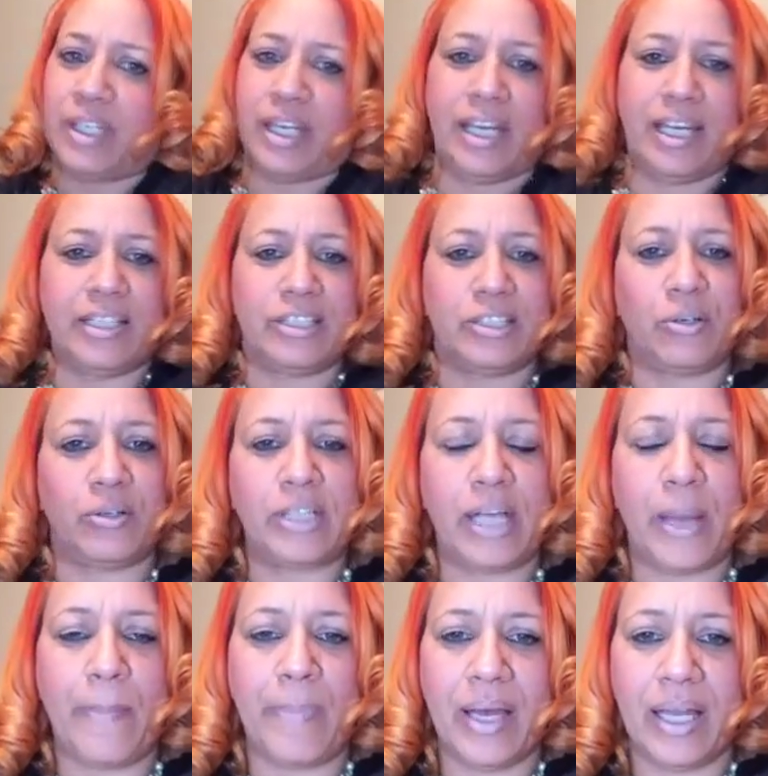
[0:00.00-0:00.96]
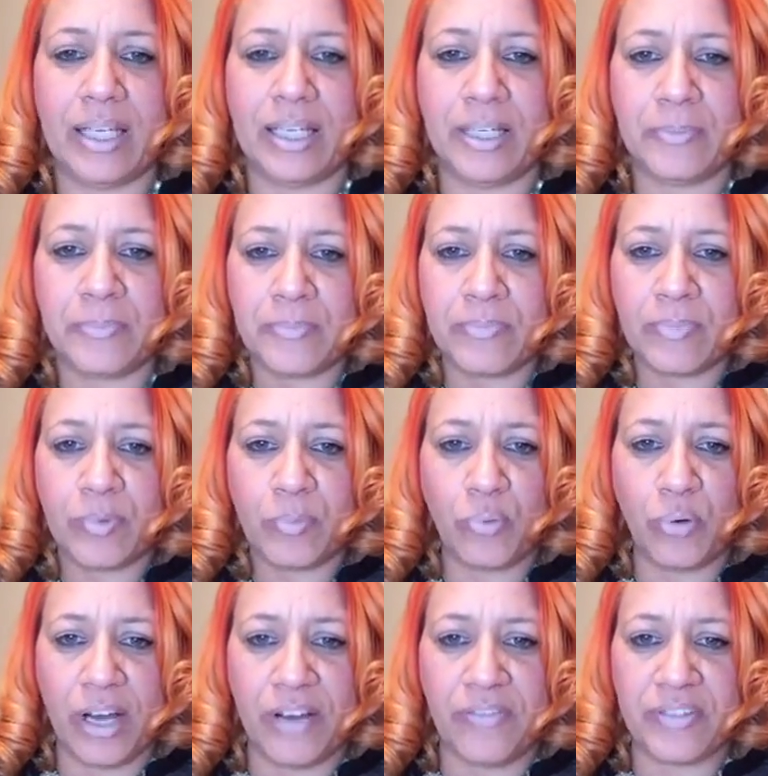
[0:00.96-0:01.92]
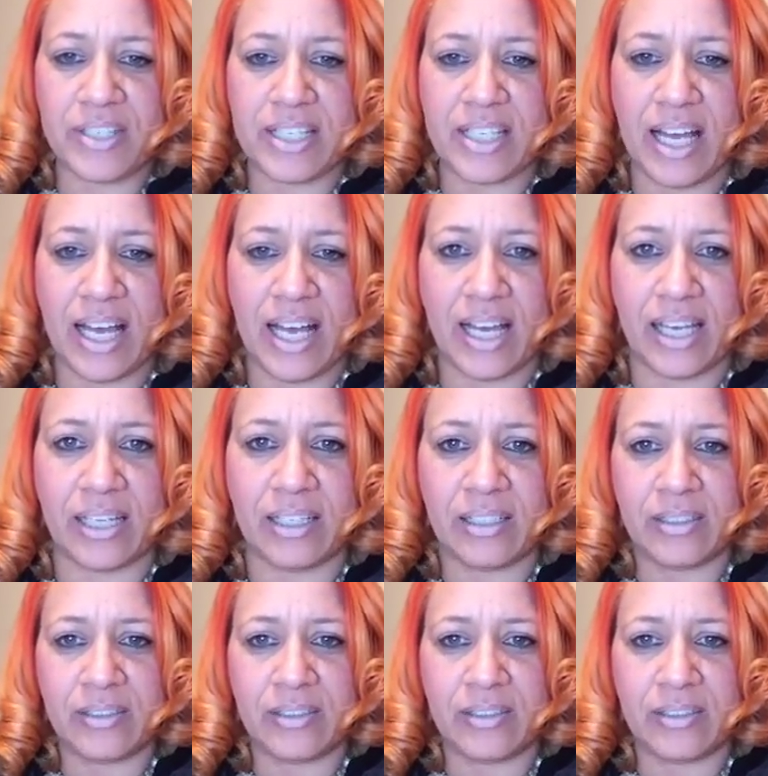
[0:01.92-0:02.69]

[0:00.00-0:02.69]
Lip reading: Hands on that belly. Prophesy.